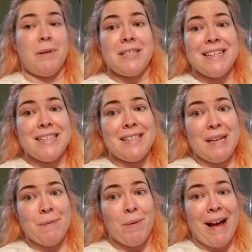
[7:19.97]
tee
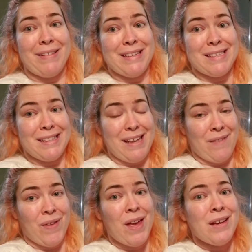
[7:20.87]
seam, a raglan
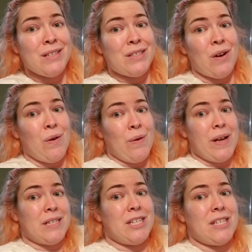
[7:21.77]
sleeve. So
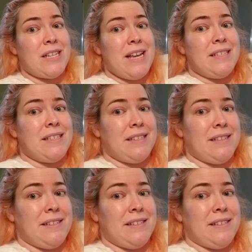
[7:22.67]
it's